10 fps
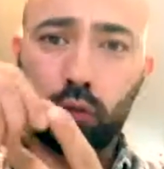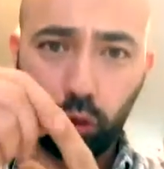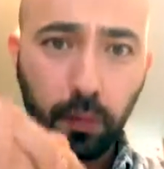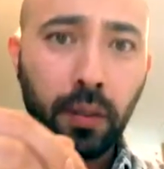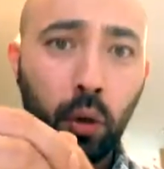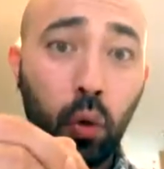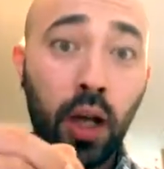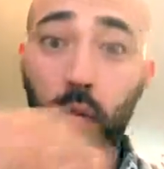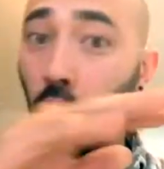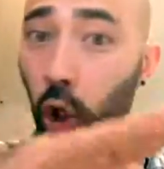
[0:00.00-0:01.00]
Group number
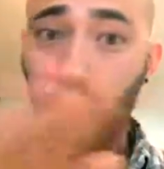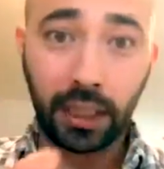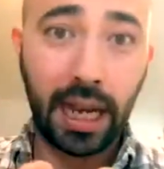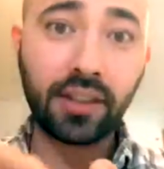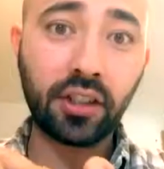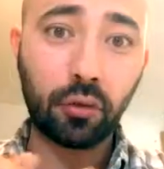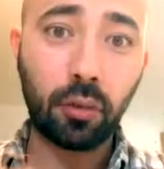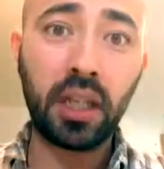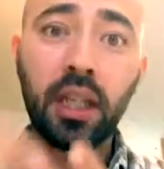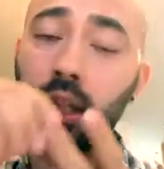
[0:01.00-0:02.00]
1, where all the actions are
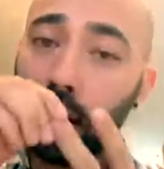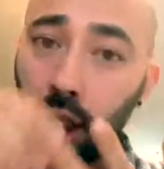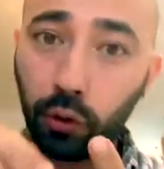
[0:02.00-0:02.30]
repeated.